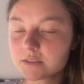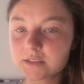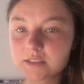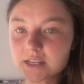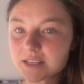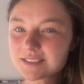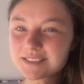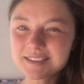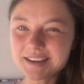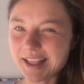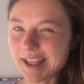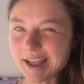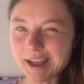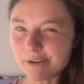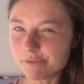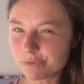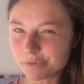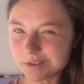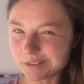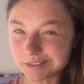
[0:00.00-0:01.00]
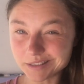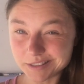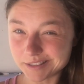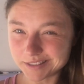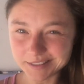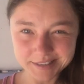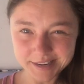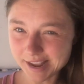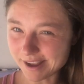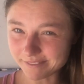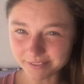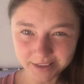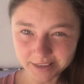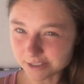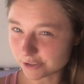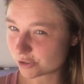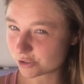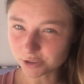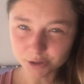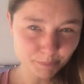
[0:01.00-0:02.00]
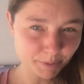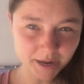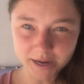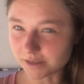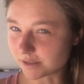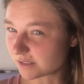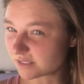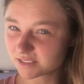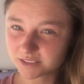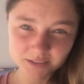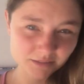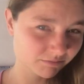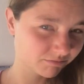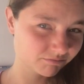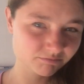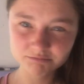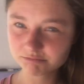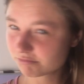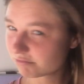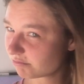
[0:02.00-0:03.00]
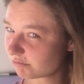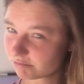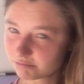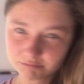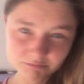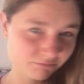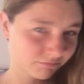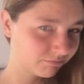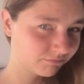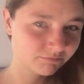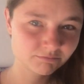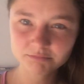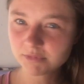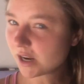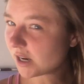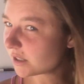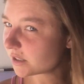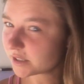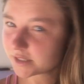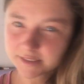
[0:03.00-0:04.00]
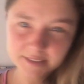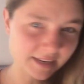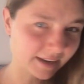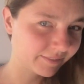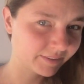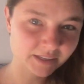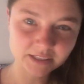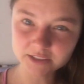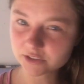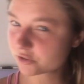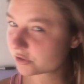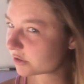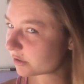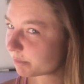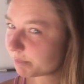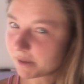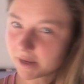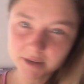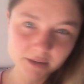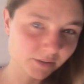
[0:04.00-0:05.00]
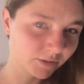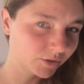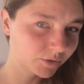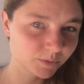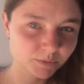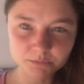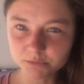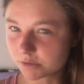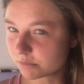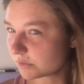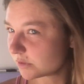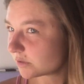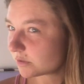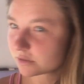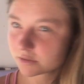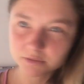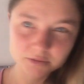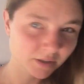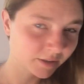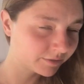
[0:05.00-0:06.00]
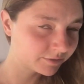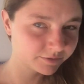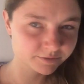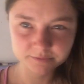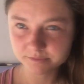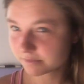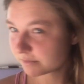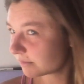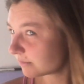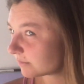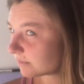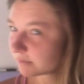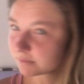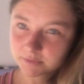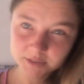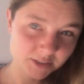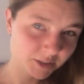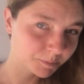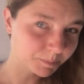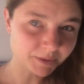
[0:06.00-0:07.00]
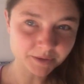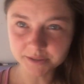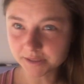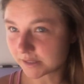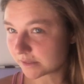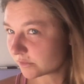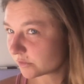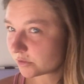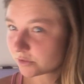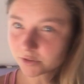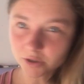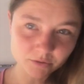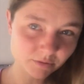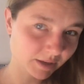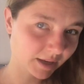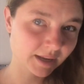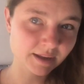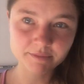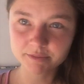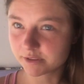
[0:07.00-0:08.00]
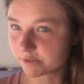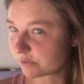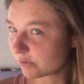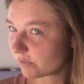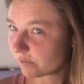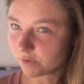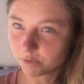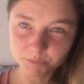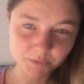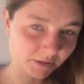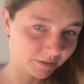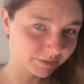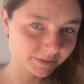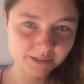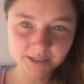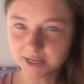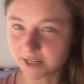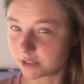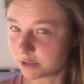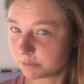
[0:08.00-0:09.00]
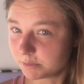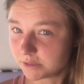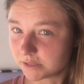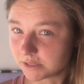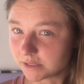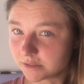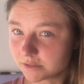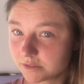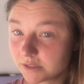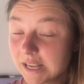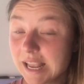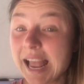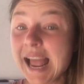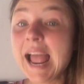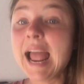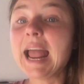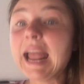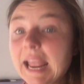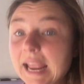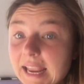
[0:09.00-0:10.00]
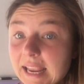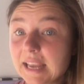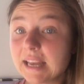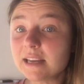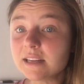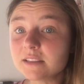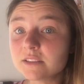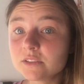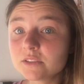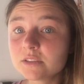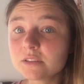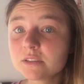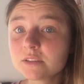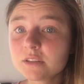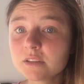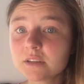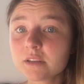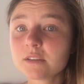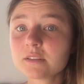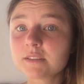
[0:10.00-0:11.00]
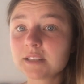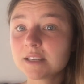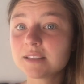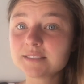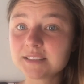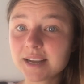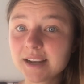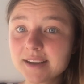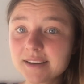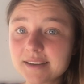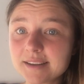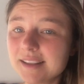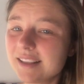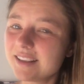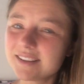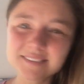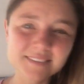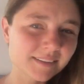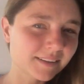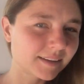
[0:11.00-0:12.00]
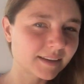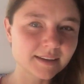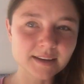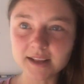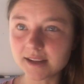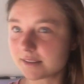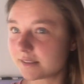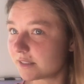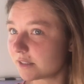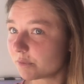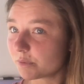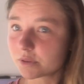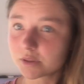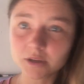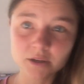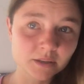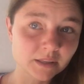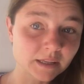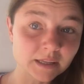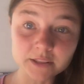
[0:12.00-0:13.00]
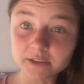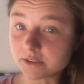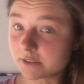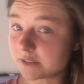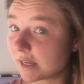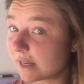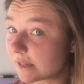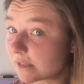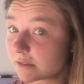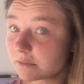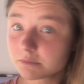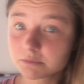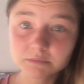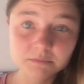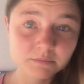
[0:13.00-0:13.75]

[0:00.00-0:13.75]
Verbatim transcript: doesn't have really good navigational patterns. Not good navigational patterns when moments of experience, don't have the fulfillment of attachment needs, and that data isn't connecting with all the other data.